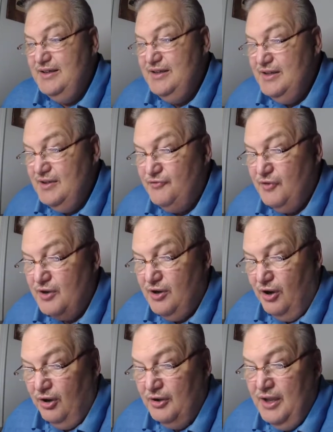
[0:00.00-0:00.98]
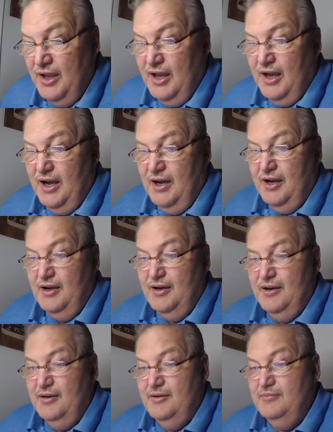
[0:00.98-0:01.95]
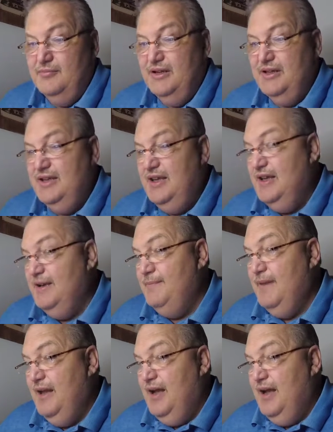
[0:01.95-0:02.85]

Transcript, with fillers: difficult. Uh, but again,